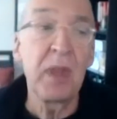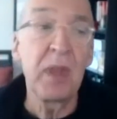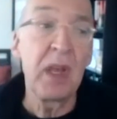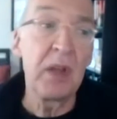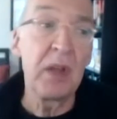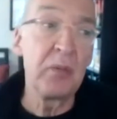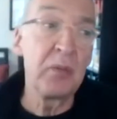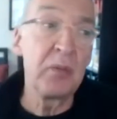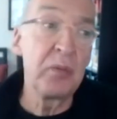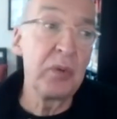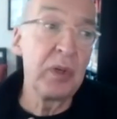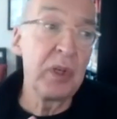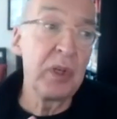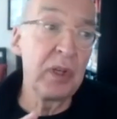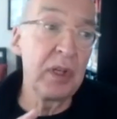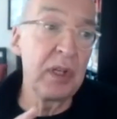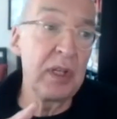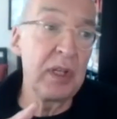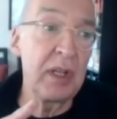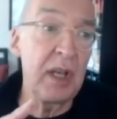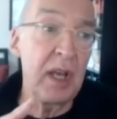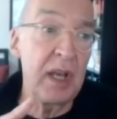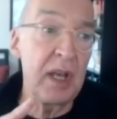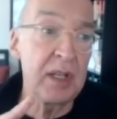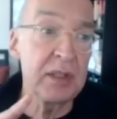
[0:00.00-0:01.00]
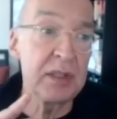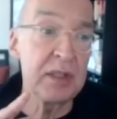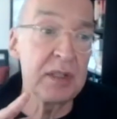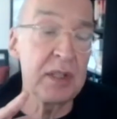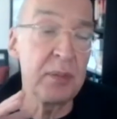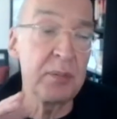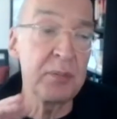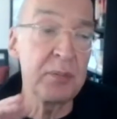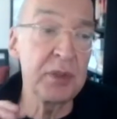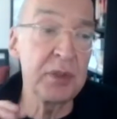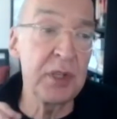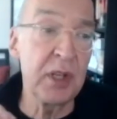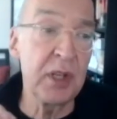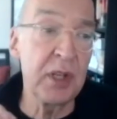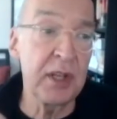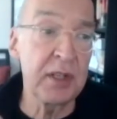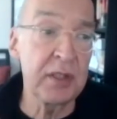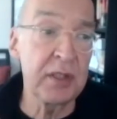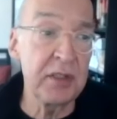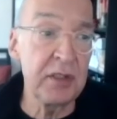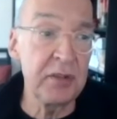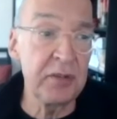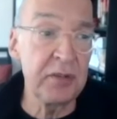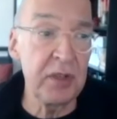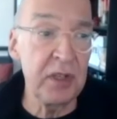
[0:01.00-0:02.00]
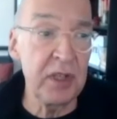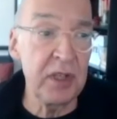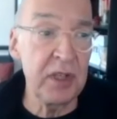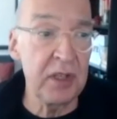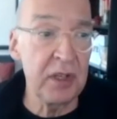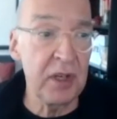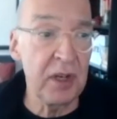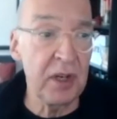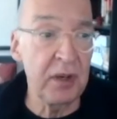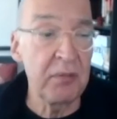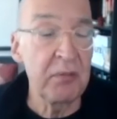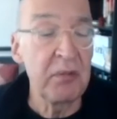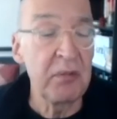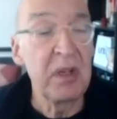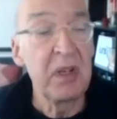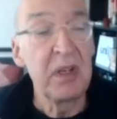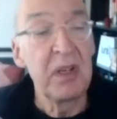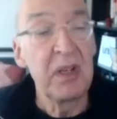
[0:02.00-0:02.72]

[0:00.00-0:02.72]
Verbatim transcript: and really has some selectivity there.